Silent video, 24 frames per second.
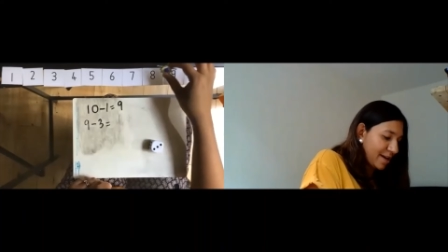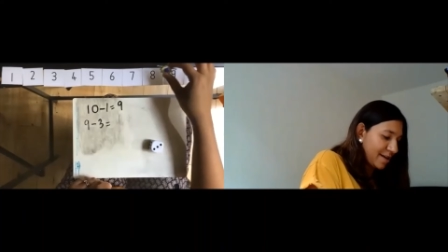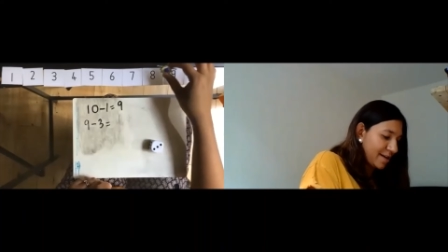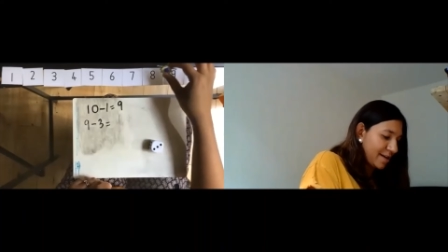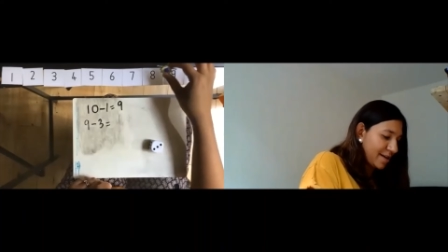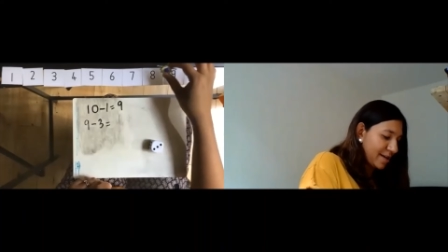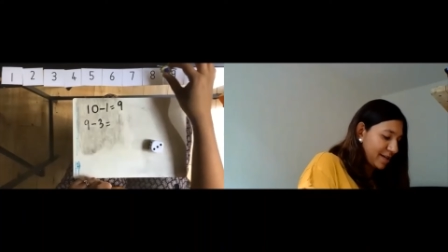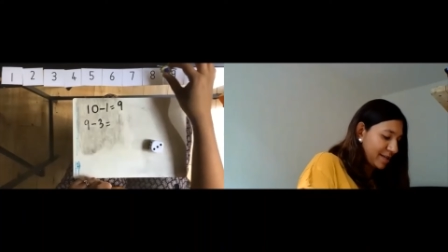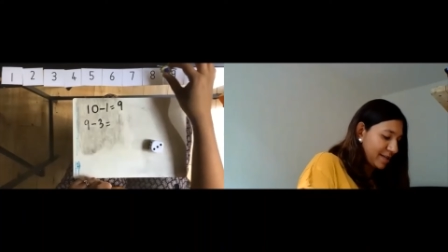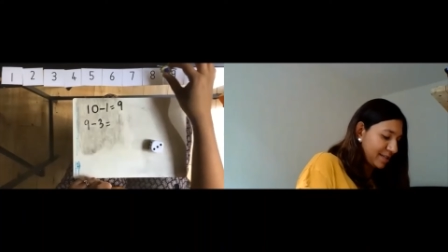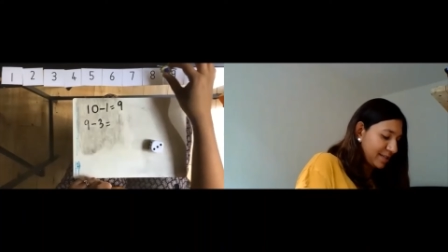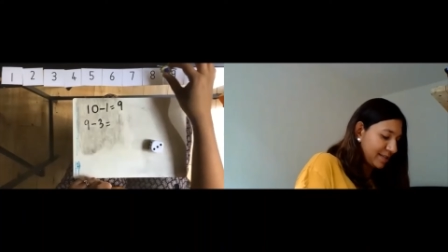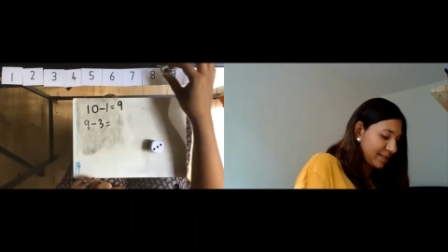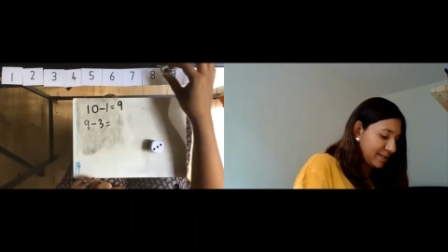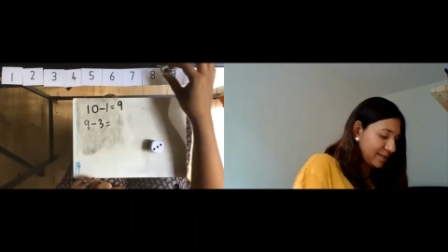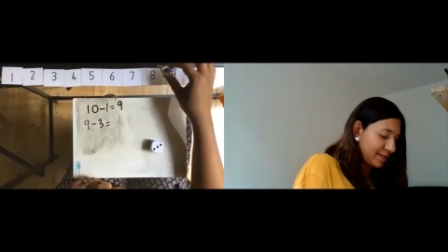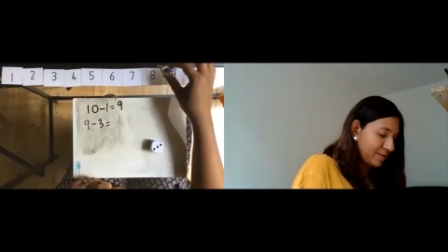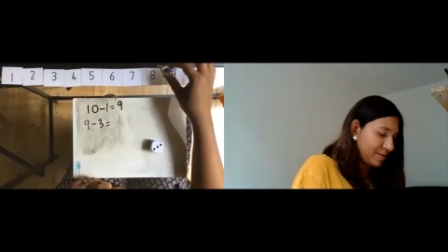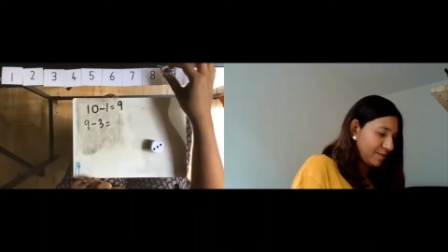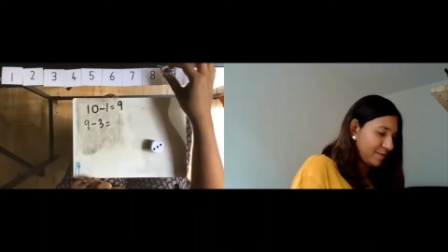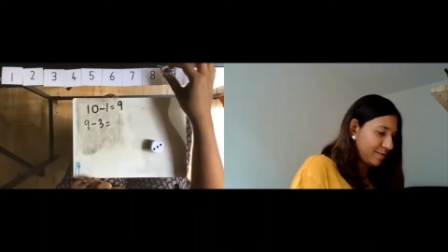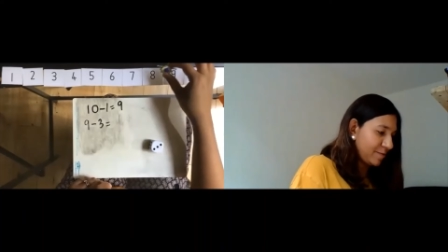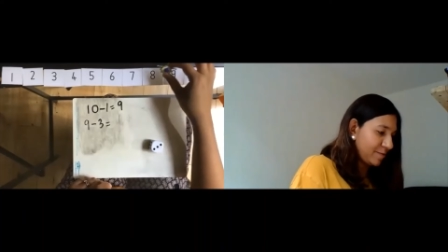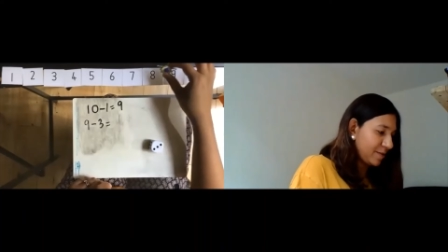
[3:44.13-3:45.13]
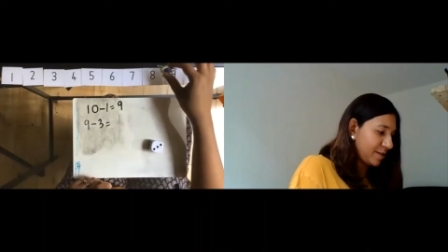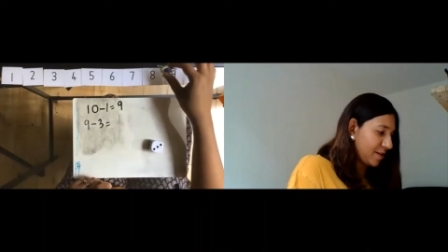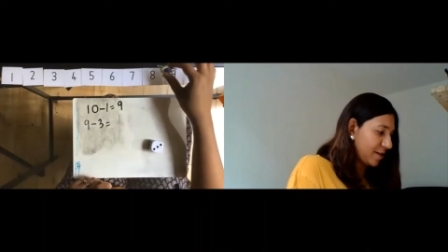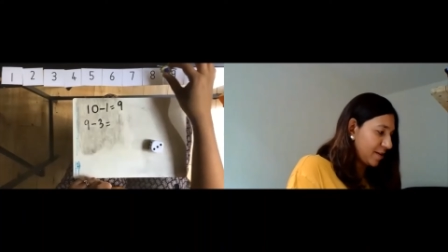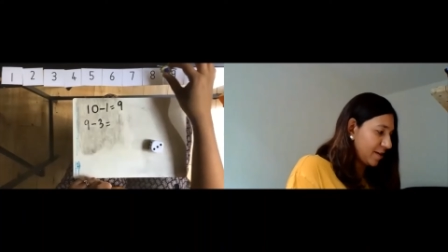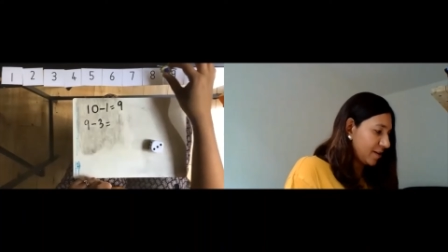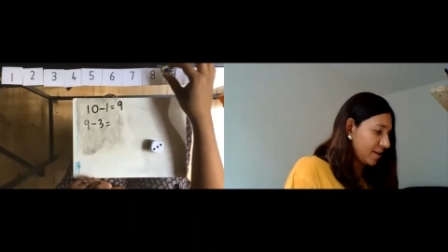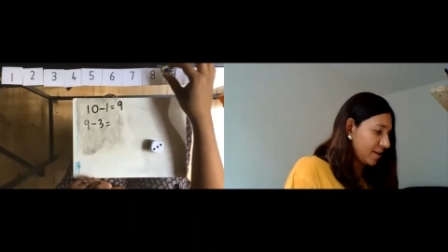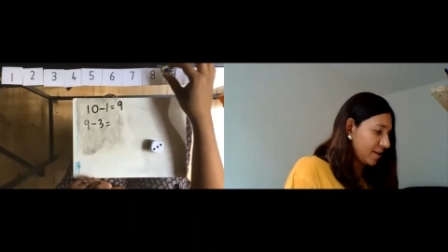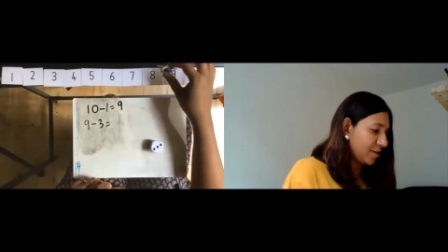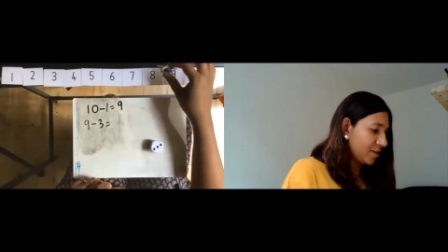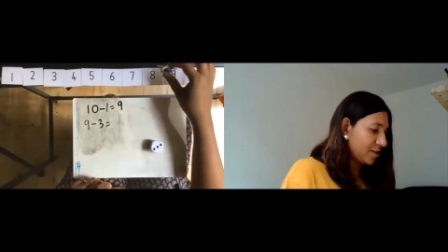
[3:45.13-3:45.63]
guys. We're
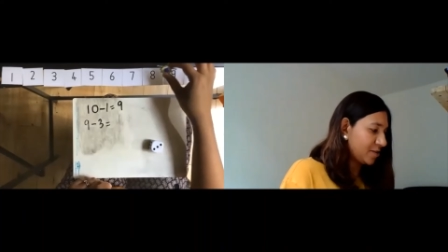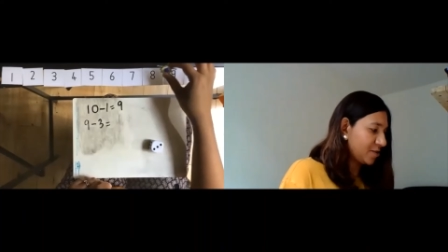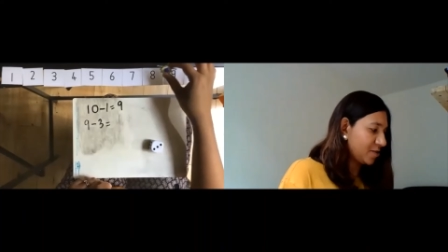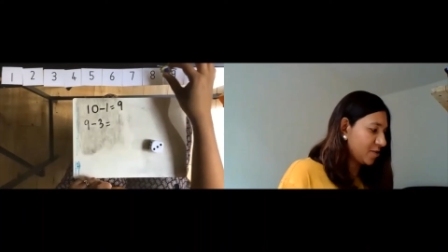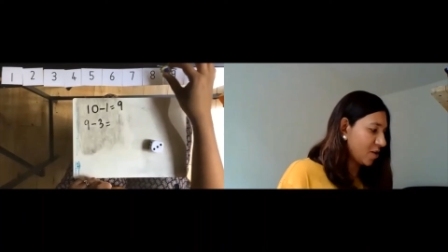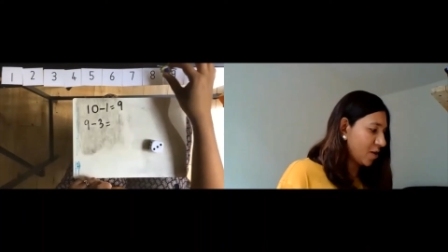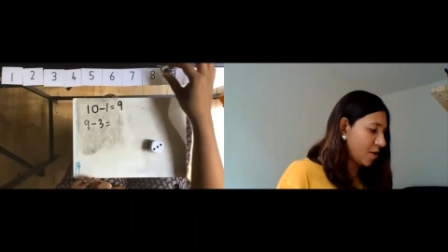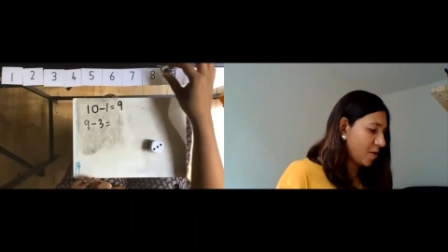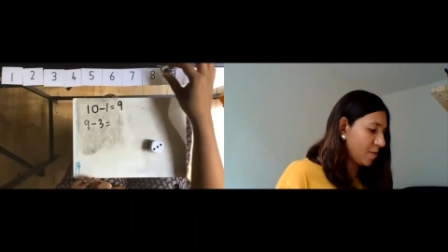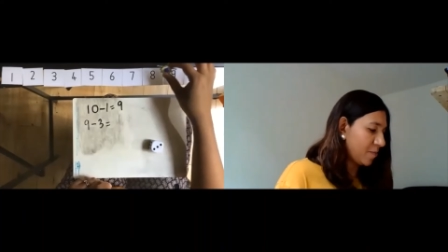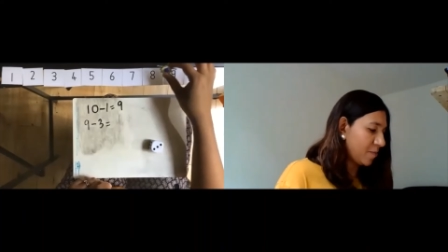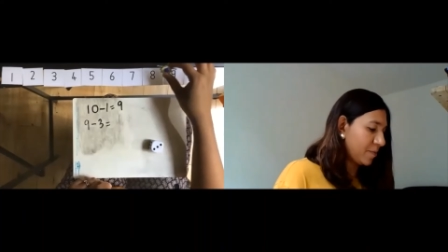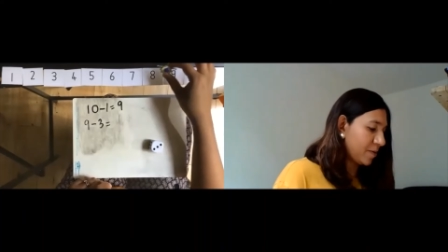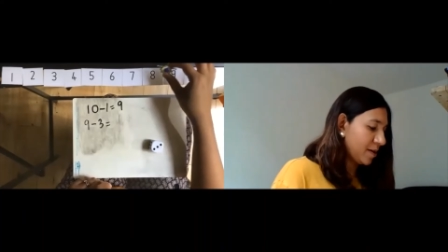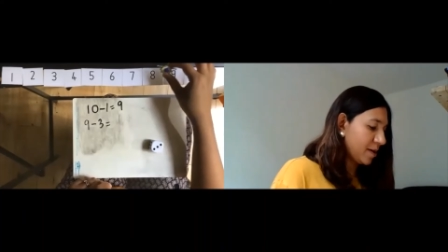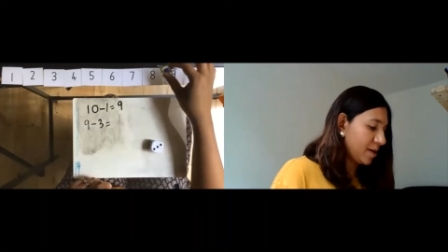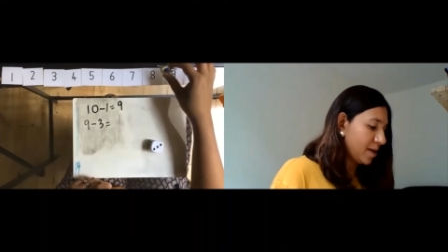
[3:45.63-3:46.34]
doing a good job.